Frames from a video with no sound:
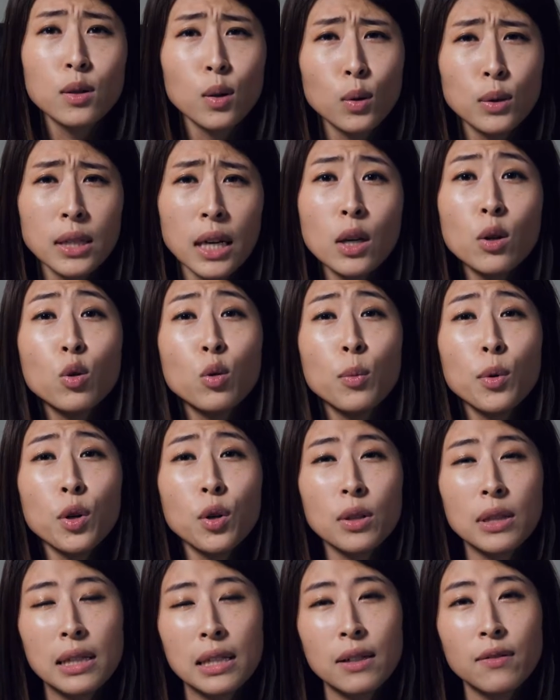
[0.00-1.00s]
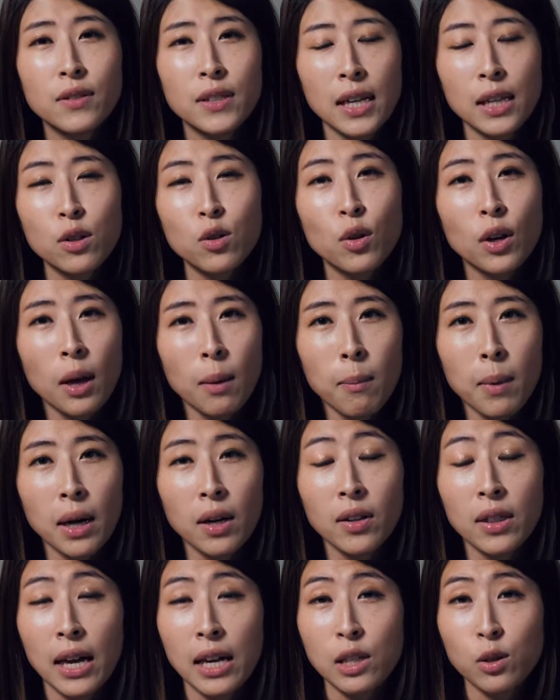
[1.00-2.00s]
So take Uber or Lyft and you can
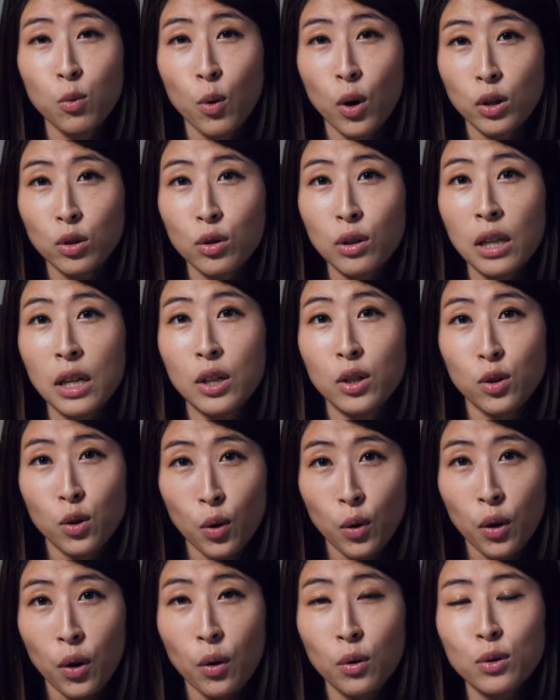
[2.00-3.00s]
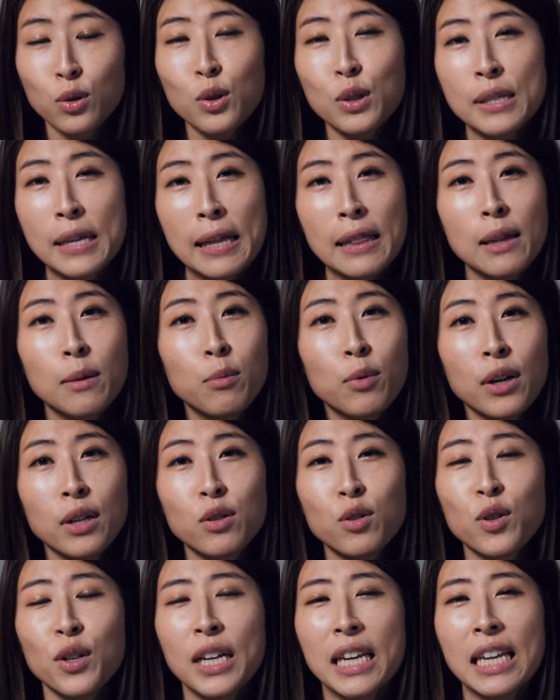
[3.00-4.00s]
make a nice walk to Little Tokyo to
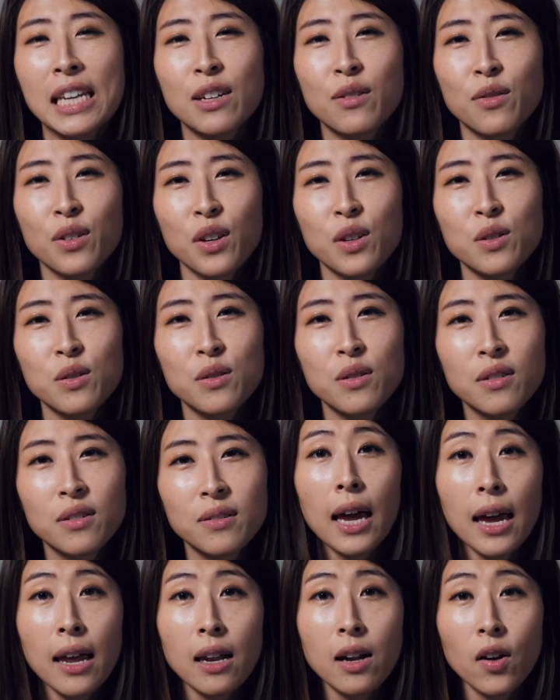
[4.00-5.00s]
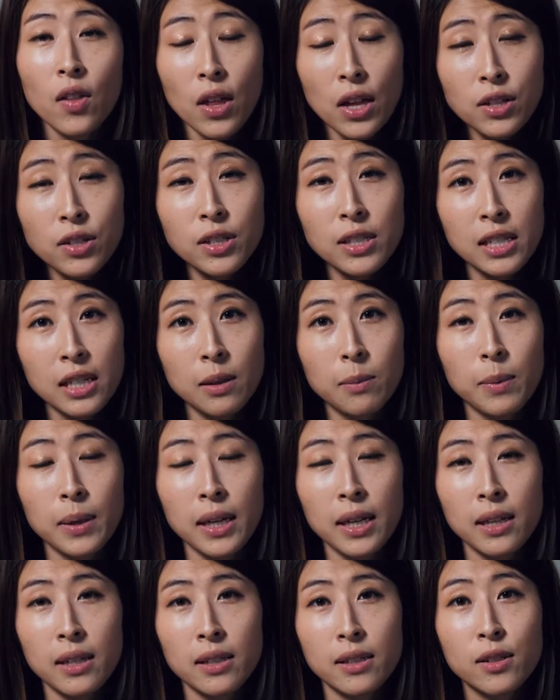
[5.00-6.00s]
celebrate your interview. And another
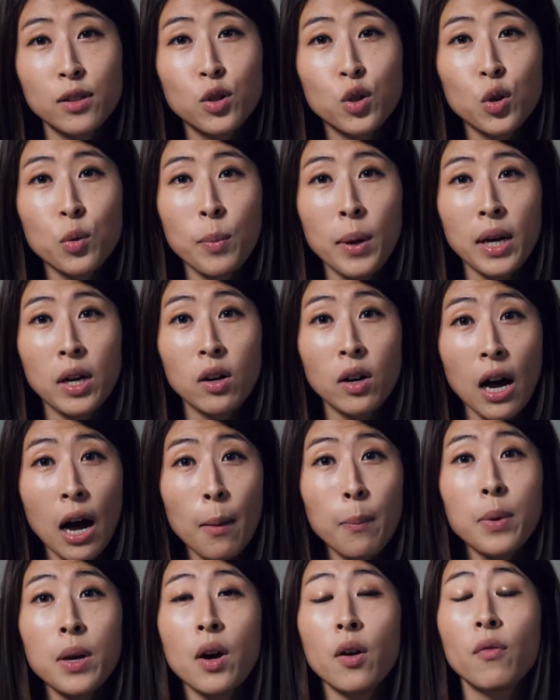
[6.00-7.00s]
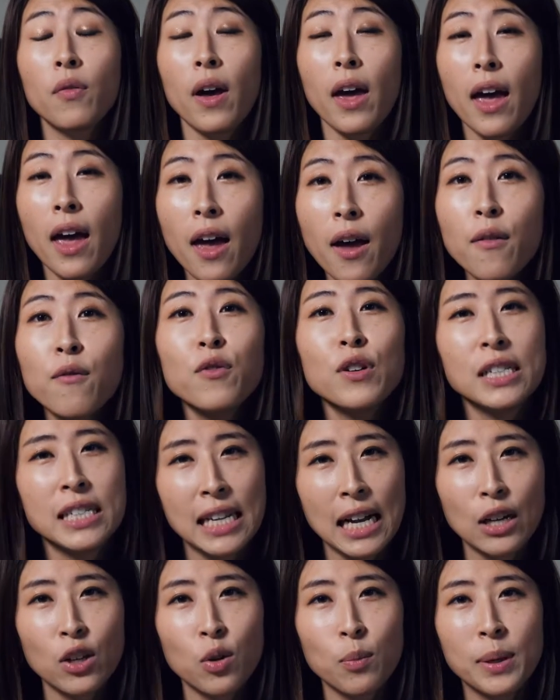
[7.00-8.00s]
tip is to make a copy of every
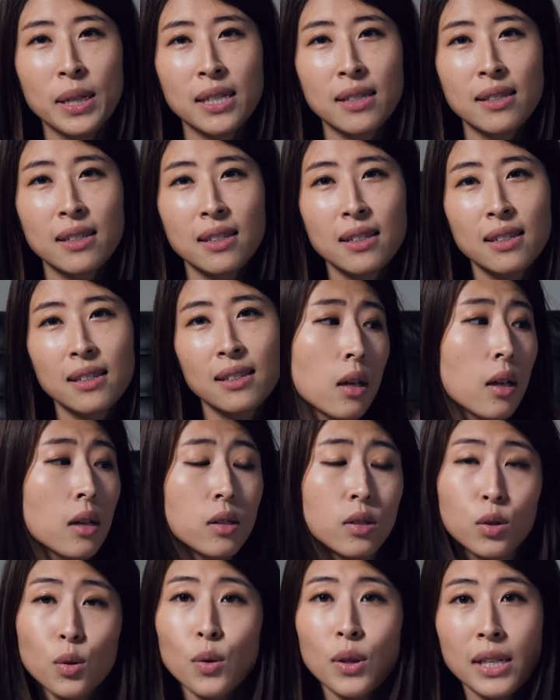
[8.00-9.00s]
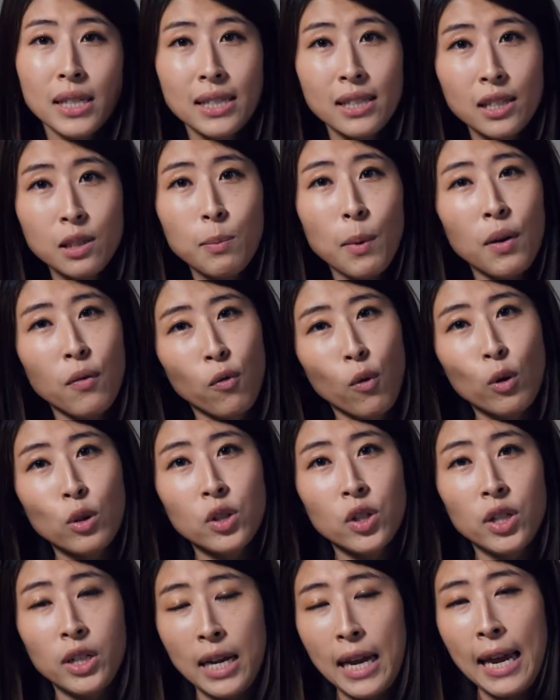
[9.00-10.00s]
document. So this is my
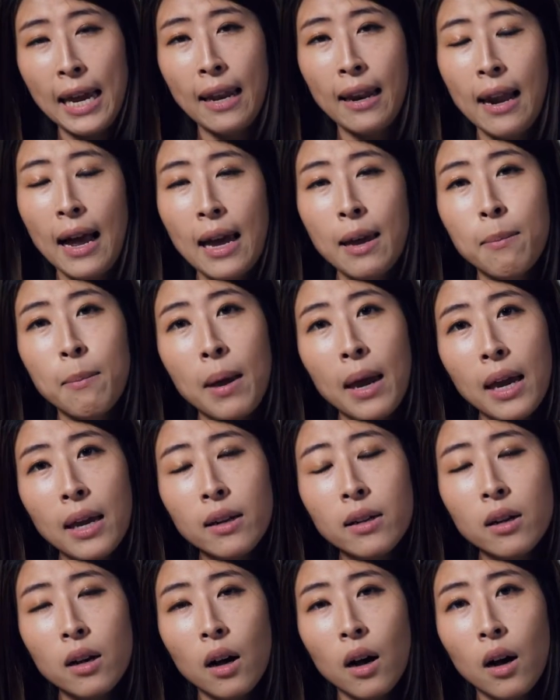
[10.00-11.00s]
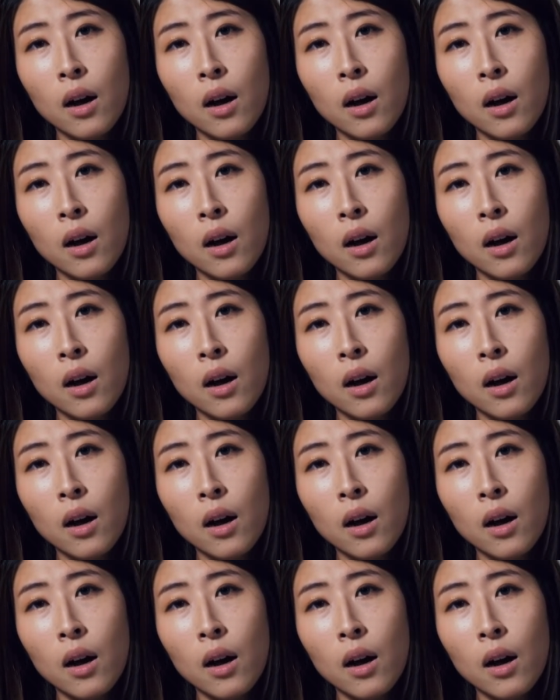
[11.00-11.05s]
folder and I made